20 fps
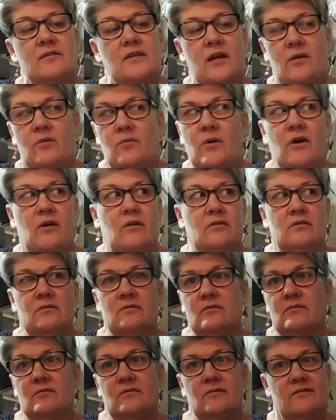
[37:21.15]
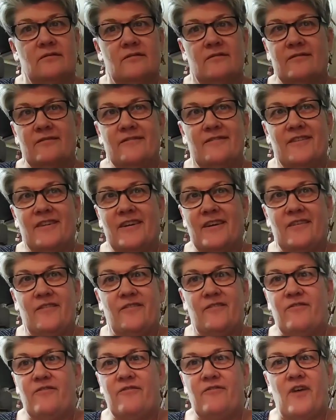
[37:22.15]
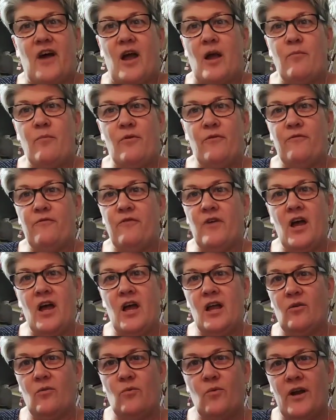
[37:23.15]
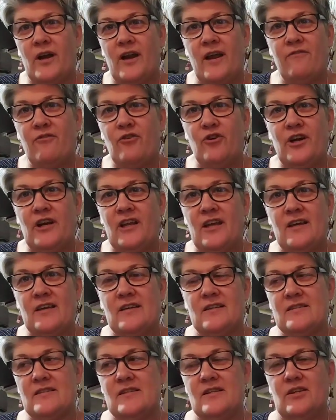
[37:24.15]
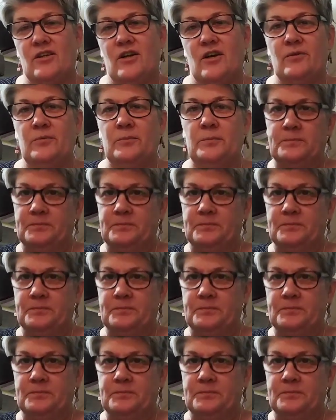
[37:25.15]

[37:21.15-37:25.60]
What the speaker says: I was like, well, fiber fun, whatever it is,